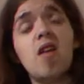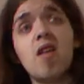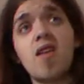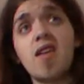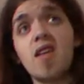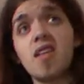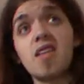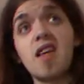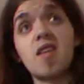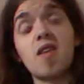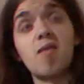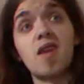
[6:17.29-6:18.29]
Like I
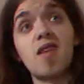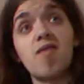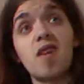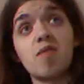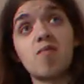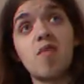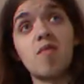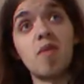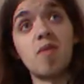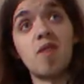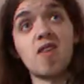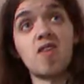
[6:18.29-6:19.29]
said, I believe that's
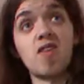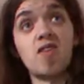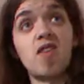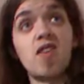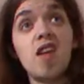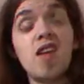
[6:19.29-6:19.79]
probably because you can